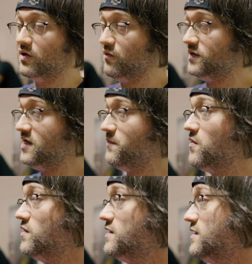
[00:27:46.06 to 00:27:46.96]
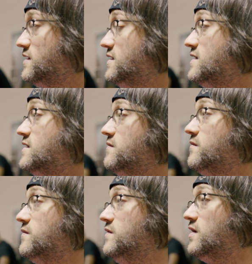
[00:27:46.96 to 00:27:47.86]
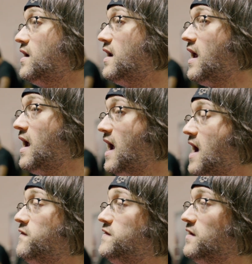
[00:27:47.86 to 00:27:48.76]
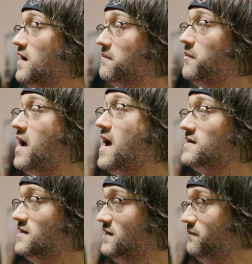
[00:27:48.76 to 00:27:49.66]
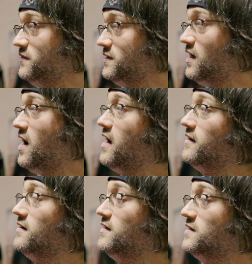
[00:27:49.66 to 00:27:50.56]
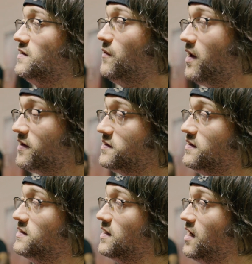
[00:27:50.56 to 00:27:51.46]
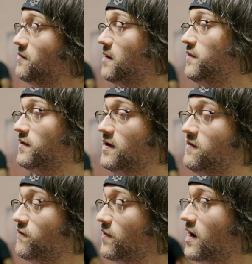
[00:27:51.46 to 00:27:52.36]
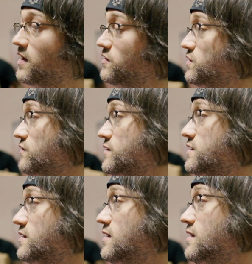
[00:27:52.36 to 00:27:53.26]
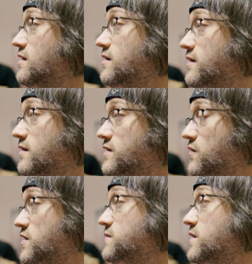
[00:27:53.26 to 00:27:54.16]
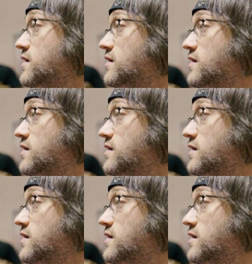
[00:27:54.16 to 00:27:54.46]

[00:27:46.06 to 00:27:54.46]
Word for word: go deeper into the system, you kind of have to like pass the baton someone else needs to come. Like they've run out of juice, so to speak.